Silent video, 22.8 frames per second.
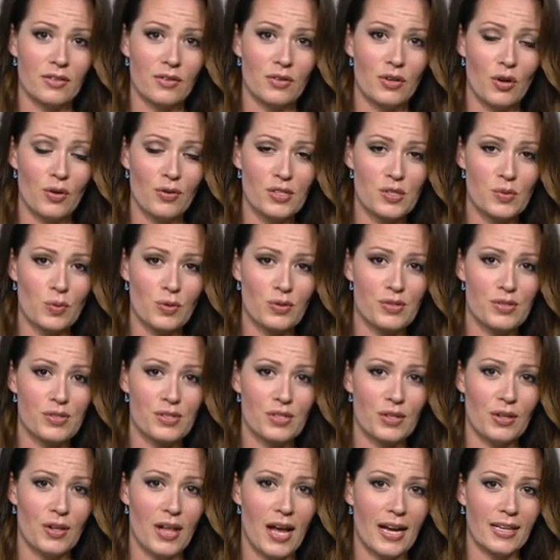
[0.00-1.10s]
notice we're
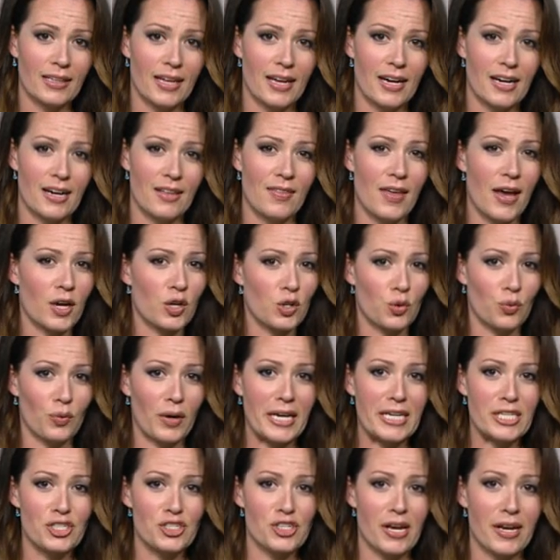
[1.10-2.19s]
still highlighted in that
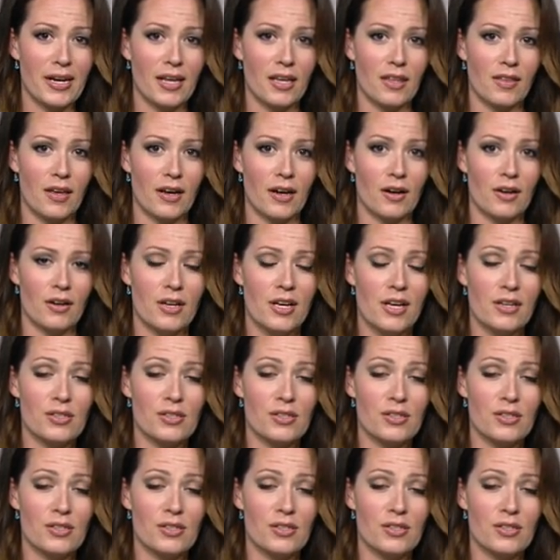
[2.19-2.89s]
gray shading there.